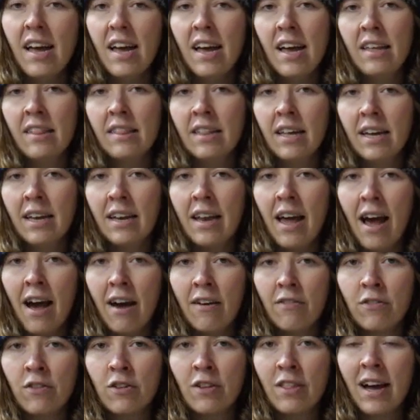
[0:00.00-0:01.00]
And then
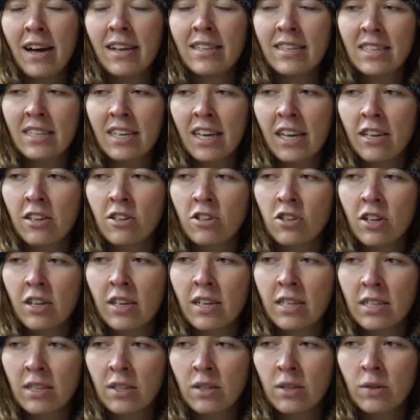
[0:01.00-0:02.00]
after that stage
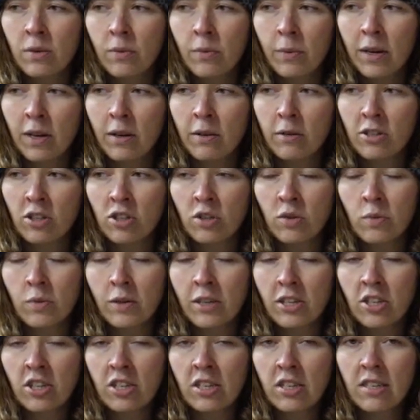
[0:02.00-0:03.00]
is when it just
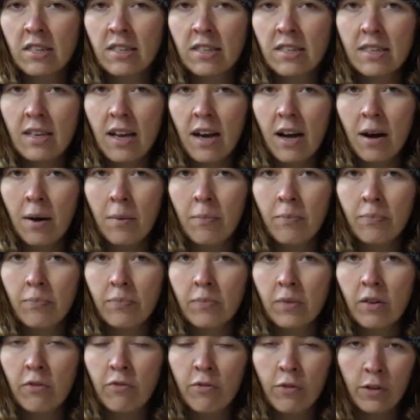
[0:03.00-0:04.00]
reaches
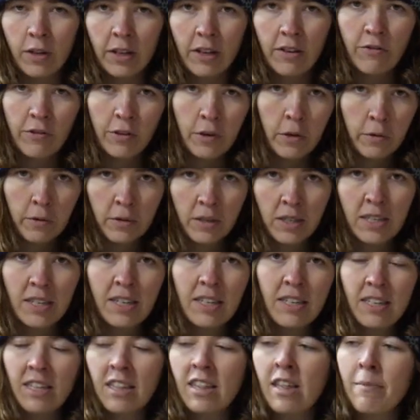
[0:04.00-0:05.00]
um, fully
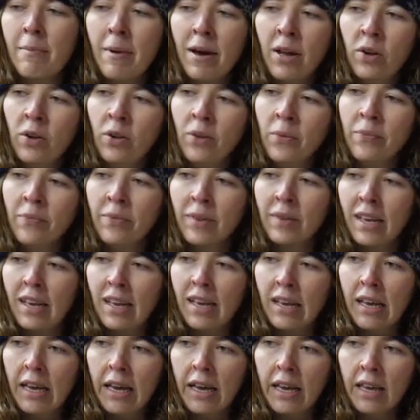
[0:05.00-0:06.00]
fused to the metal.
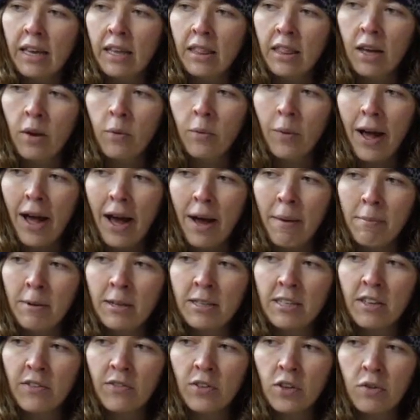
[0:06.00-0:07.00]
And then what
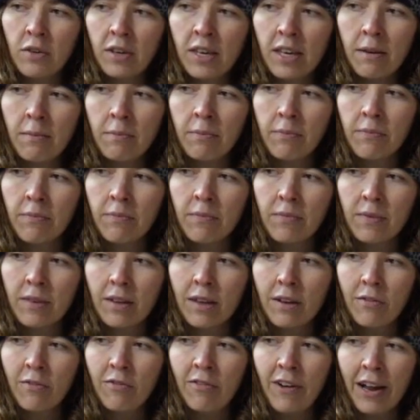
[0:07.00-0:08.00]
happens if you keep
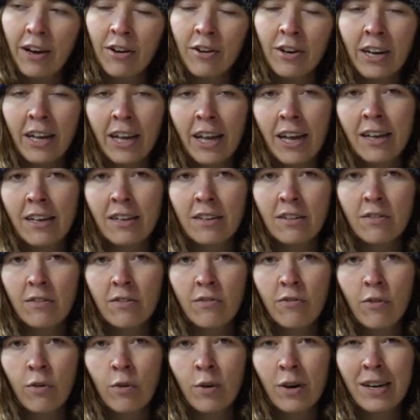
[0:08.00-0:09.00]
firing it
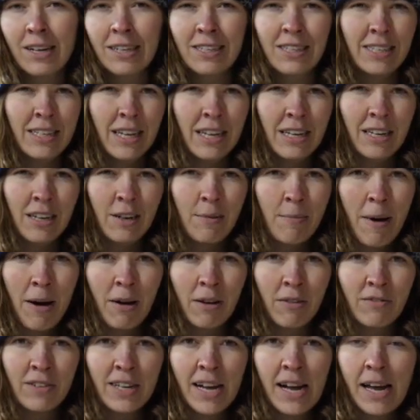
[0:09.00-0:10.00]
for an extended amount
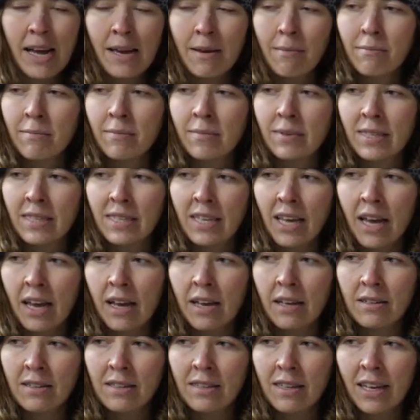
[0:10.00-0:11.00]
of time,
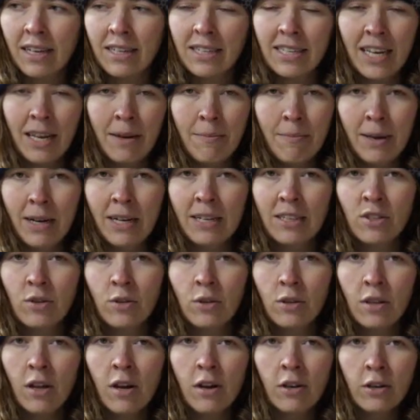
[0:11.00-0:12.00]
say like 10 minutes
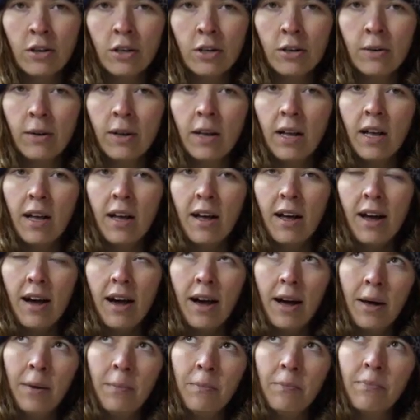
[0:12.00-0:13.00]
or longer,
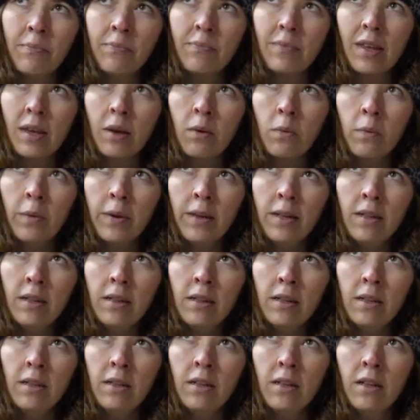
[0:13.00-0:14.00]
um, it
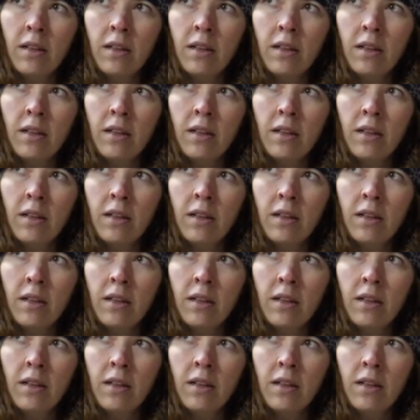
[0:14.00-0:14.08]
will,